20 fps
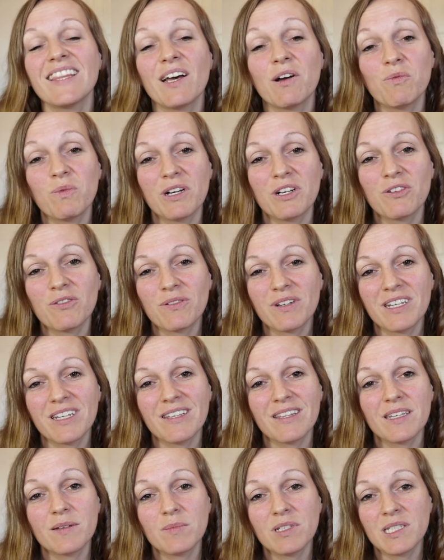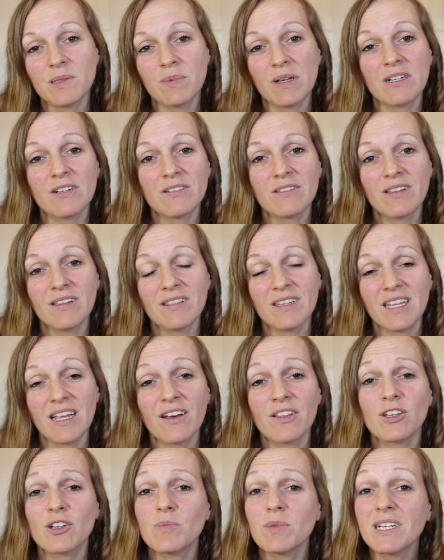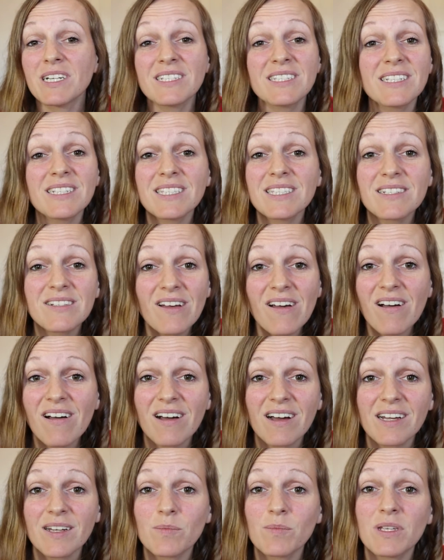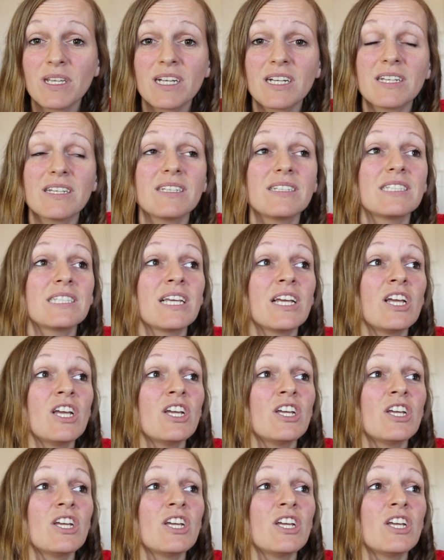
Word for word: that one curriculum is better than the other because it's not because